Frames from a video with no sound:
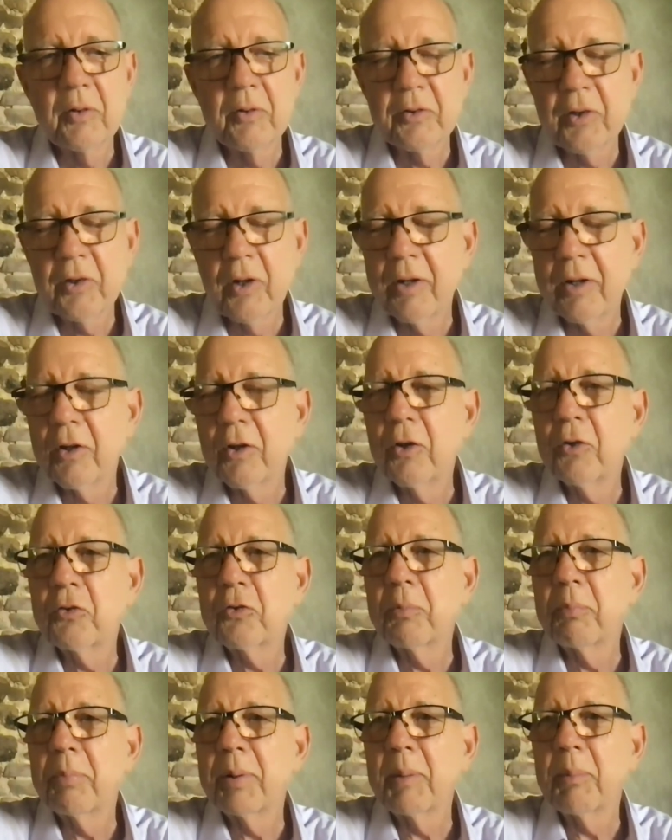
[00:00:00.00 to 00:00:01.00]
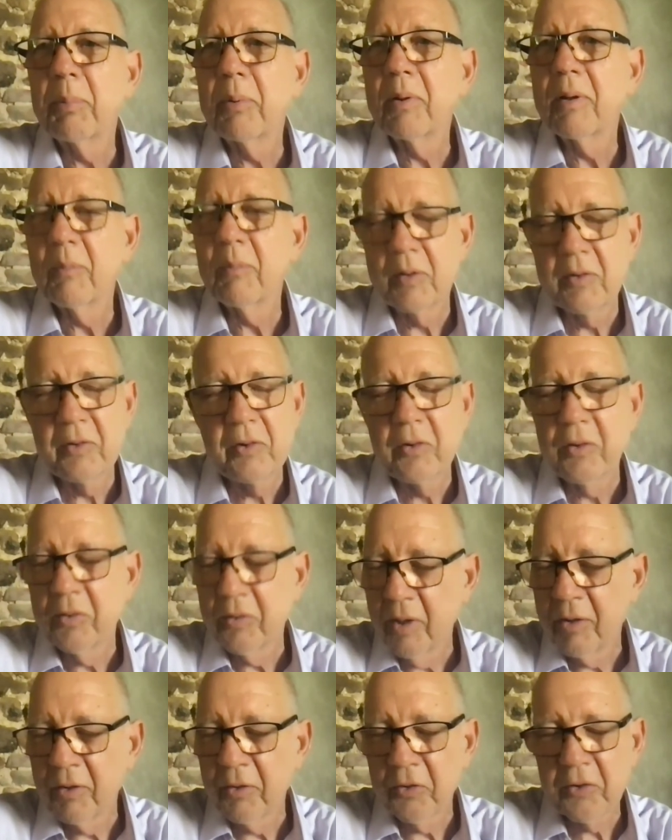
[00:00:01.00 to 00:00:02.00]
We're starting to lose some people, which
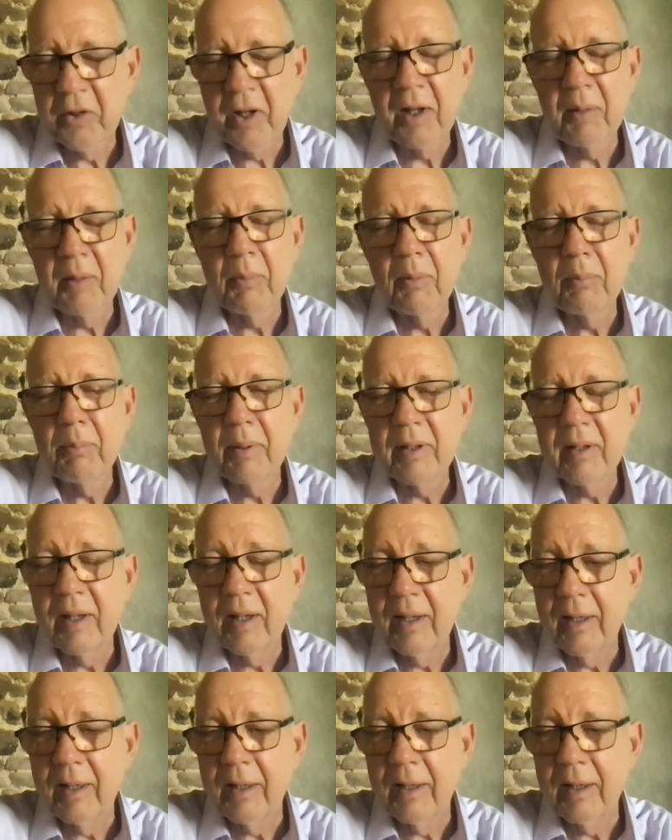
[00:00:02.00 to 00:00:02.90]
is understandable. But